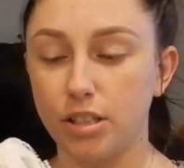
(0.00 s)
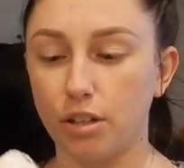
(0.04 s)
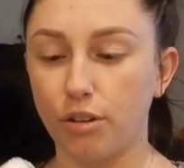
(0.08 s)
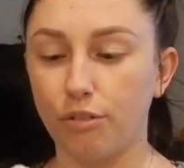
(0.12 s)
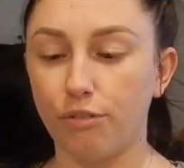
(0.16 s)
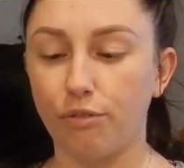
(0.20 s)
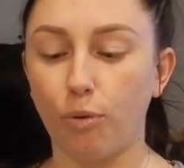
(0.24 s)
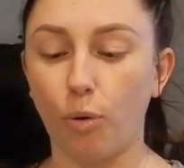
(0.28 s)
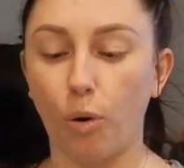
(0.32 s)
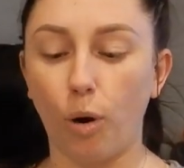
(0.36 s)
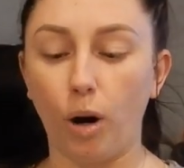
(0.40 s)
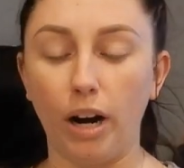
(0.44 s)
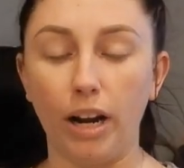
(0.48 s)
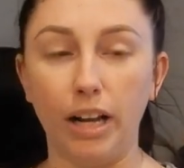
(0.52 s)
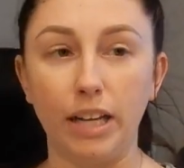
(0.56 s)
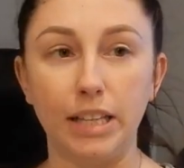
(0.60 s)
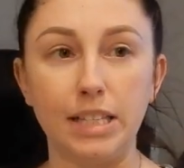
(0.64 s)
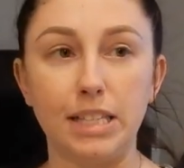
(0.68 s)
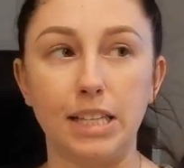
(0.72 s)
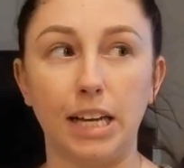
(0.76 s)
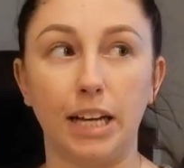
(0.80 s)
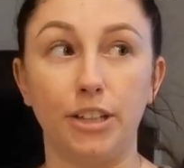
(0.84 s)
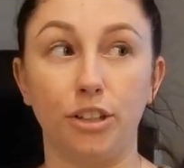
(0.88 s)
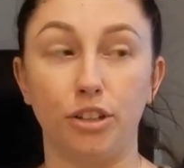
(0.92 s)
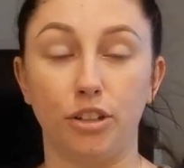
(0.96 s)
They're for
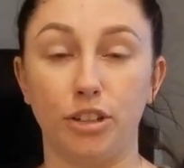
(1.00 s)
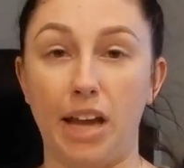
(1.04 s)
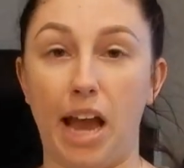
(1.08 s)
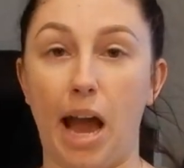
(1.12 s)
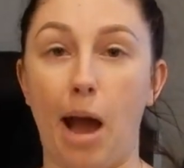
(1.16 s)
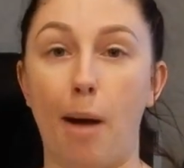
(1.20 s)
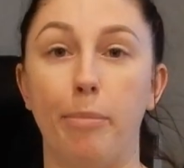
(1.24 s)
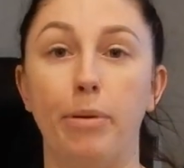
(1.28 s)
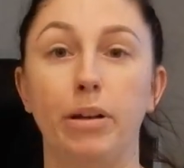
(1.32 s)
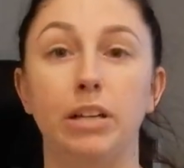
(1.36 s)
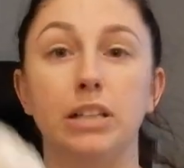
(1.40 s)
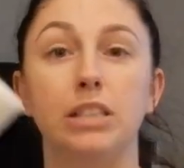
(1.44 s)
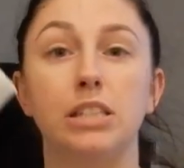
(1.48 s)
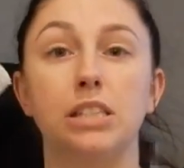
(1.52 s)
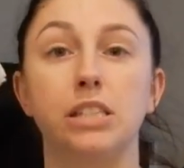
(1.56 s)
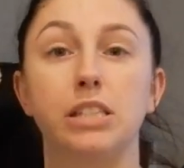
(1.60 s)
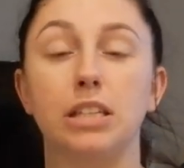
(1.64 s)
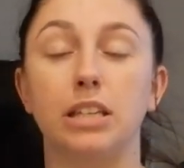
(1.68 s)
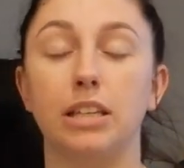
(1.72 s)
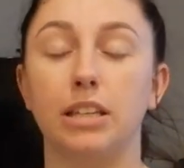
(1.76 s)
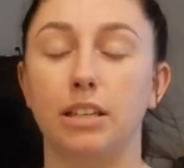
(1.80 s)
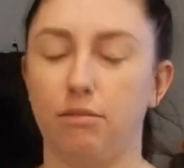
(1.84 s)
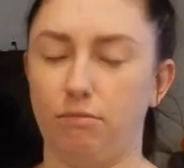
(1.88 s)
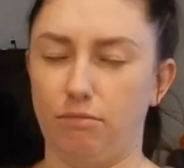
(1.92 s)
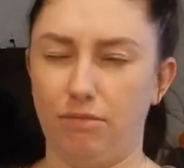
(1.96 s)
inside your
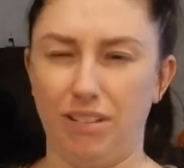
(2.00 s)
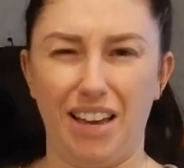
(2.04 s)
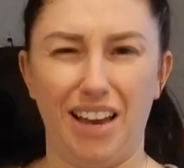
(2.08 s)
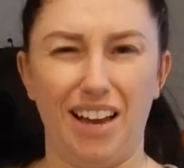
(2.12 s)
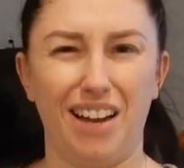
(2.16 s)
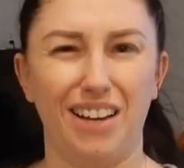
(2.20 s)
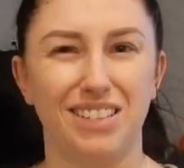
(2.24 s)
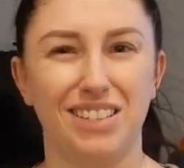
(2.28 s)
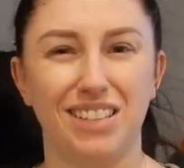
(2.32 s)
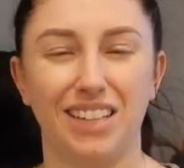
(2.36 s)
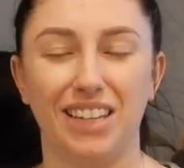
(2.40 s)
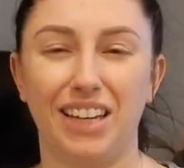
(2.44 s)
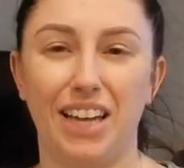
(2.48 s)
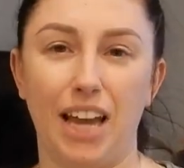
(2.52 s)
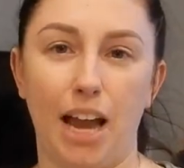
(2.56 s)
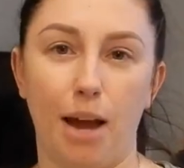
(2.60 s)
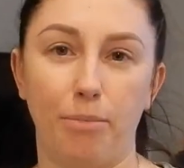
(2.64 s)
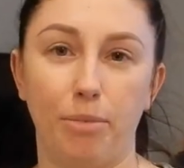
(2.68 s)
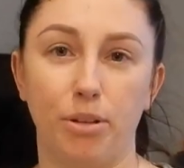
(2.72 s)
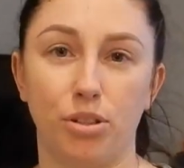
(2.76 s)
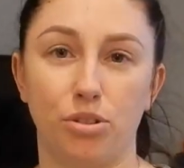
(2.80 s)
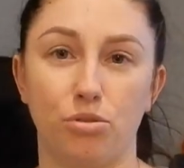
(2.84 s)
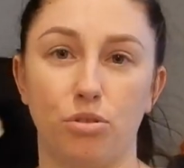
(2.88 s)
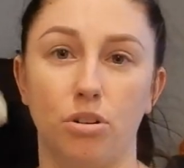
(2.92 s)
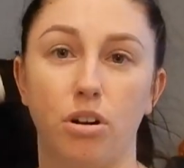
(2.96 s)
cabinets. I said
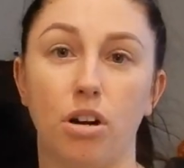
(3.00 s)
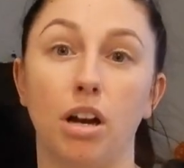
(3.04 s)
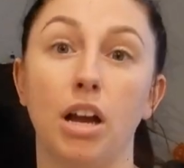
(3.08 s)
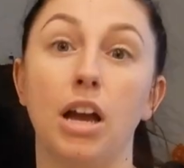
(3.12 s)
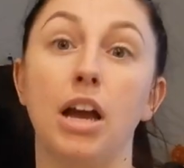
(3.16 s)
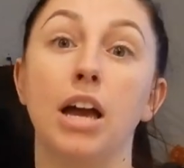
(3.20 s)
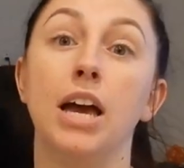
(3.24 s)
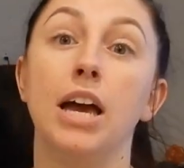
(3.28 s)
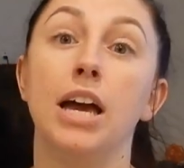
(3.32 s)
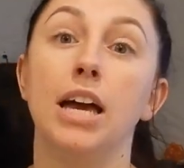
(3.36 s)
cabinets wrong.